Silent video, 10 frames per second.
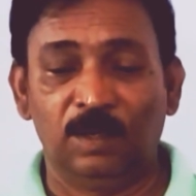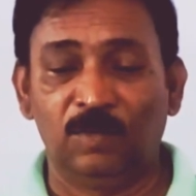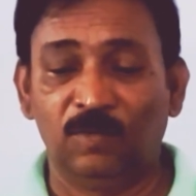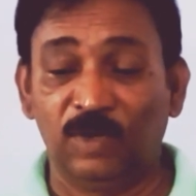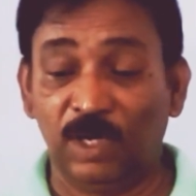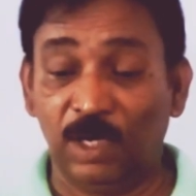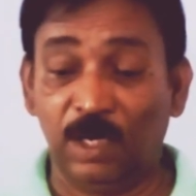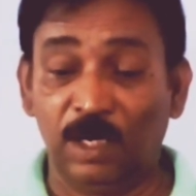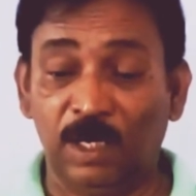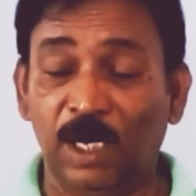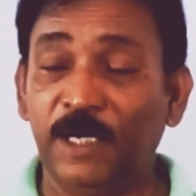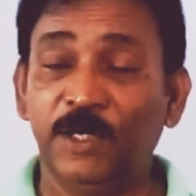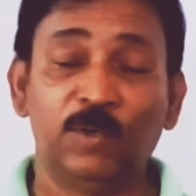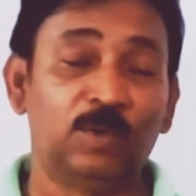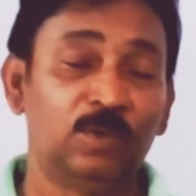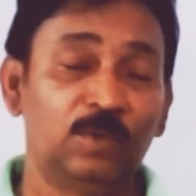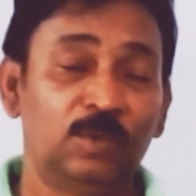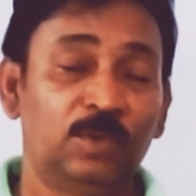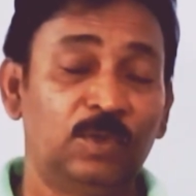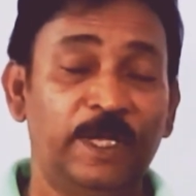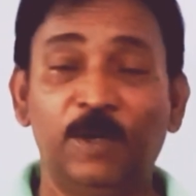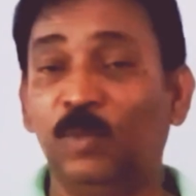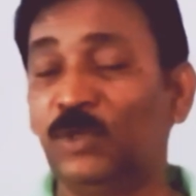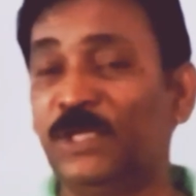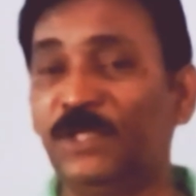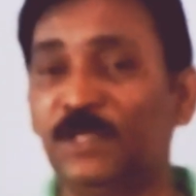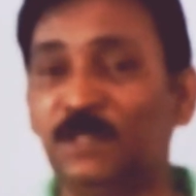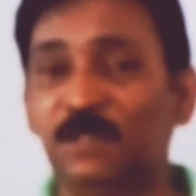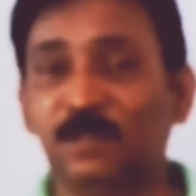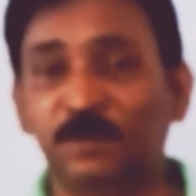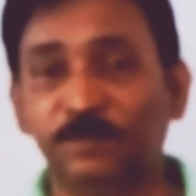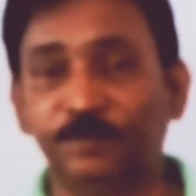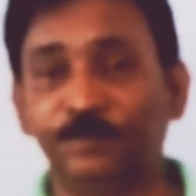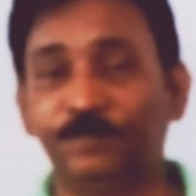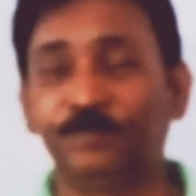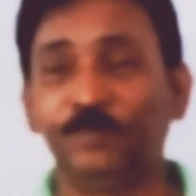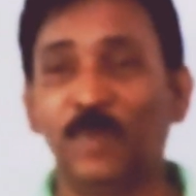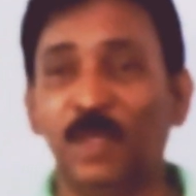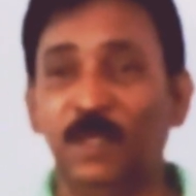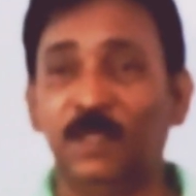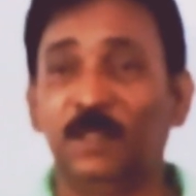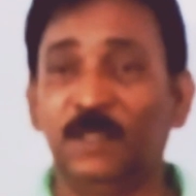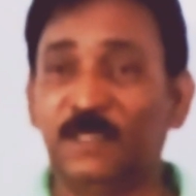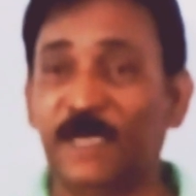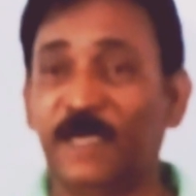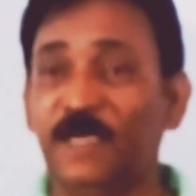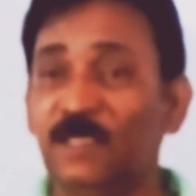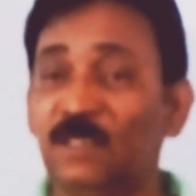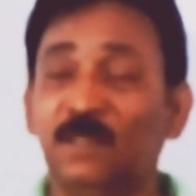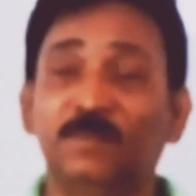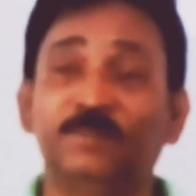relative to their positions. The second is